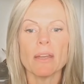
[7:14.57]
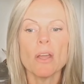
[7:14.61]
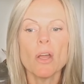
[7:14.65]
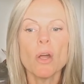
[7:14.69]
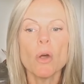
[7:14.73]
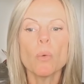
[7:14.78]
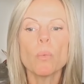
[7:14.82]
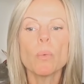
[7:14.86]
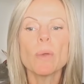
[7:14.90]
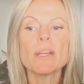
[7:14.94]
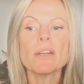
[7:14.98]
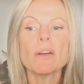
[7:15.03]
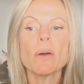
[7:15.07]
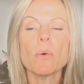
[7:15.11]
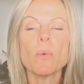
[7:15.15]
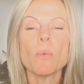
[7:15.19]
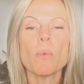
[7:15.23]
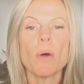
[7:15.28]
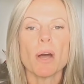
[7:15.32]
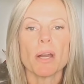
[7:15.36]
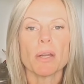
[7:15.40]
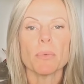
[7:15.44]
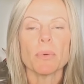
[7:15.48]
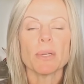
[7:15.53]
we don't
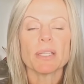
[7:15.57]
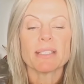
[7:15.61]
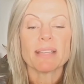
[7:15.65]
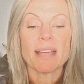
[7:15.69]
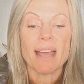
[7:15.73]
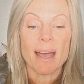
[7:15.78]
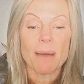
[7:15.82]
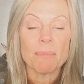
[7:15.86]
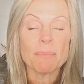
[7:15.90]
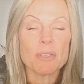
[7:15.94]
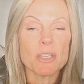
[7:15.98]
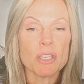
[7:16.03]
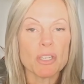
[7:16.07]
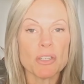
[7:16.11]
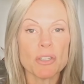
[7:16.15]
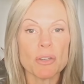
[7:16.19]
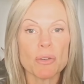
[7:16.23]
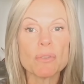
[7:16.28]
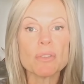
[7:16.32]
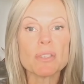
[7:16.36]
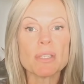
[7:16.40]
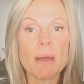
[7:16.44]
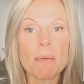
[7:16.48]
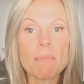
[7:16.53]
want to attempt to do
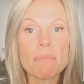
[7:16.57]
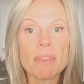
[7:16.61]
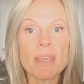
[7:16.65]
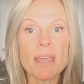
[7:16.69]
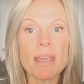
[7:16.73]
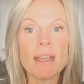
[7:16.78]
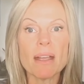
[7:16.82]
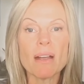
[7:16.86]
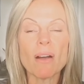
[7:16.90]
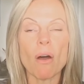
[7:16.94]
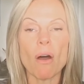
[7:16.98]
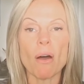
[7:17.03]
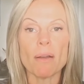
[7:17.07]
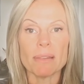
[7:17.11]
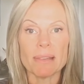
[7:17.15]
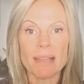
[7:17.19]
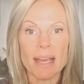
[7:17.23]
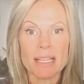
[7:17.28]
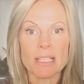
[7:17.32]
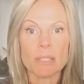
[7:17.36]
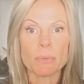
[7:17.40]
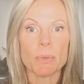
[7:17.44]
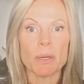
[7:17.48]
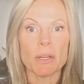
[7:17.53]
something
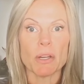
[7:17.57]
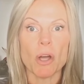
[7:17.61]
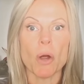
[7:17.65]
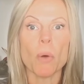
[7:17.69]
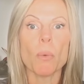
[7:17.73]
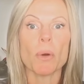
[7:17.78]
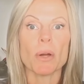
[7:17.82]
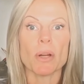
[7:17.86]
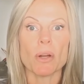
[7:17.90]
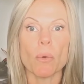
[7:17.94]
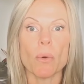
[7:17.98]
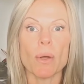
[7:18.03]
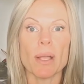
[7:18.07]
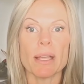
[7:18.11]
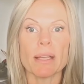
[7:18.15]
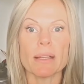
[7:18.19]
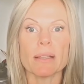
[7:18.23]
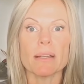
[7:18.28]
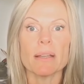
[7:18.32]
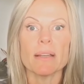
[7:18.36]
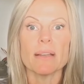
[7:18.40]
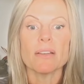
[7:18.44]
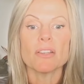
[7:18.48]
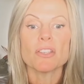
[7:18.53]
unless we know we're going
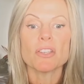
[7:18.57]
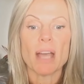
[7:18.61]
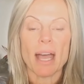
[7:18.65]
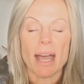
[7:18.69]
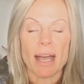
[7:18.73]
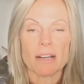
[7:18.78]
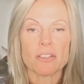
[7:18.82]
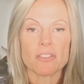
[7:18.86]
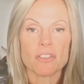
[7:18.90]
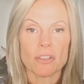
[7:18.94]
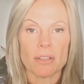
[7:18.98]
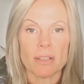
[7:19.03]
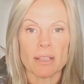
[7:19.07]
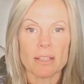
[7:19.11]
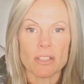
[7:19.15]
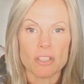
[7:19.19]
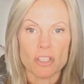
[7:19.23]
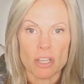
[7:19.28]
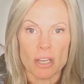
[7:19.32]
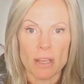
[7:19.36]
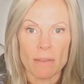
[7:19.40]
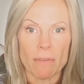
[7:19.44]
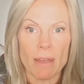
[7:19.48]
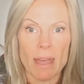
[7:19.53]
to actually
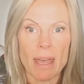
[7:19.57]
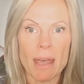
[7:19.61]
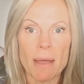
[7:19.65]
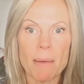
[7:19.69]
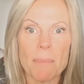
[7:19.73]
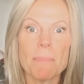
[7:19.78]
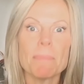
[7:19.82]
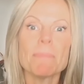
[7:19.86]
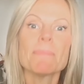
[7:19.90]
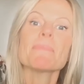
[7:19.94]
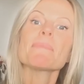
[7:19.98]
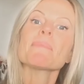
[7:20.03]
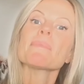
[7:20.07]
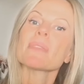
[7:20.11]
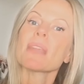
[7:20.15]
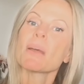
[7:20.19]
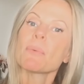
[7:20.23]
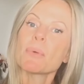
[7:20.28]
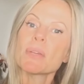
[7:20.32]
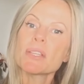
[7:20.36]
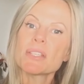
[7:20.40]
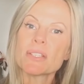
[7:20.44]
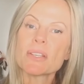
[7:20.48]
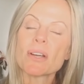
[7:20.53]
achieve it,
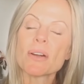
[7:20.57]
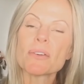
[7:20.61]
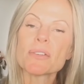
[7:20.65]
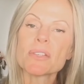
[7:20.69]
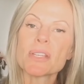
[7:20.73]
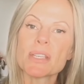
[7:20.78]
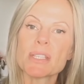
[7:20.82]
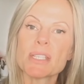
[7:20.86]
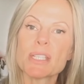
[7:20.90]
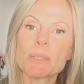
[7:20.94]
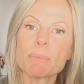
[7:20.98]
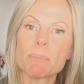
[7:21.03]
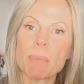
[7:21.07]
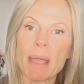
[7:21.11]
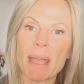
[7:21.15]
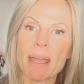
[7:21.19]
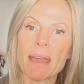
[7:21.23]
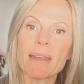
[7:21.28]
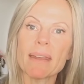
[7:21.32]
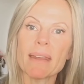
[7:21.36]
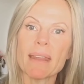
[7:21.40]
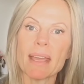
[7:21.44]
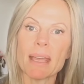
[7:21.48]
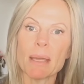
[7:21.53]
we start to
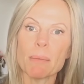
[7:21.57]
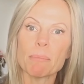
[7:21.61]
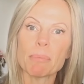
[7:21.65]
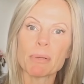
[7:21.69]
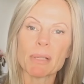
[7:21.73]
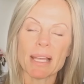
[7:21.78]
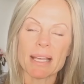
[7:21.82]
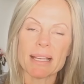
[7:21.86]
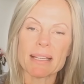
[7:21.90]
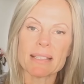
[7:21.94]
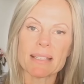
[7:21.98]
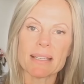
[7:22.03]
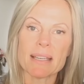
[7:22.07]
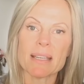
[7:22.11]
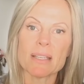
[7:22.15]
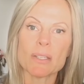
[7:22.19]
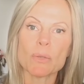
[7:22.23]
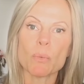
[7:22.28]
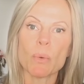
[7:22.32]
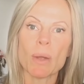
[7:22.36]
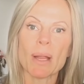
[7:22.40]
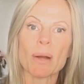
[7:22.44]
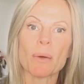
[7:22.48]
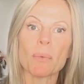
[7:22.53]
spin in places
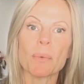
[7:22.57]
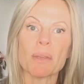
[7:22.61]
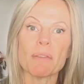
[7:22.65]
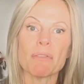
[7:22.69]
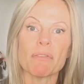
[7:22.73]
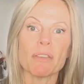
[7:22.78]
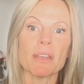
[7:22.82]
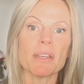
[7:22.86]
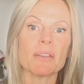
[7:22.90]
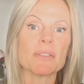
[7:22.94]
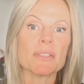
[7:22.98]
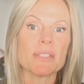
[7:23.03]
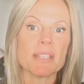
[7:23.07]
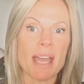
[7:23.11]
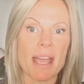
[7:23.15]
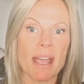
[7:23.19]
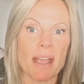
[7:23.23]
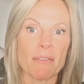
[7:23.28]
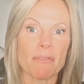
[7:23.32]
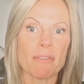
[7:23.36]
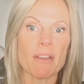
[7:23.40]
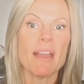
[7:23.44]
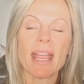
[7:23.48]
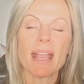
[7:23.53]
where we feel safe.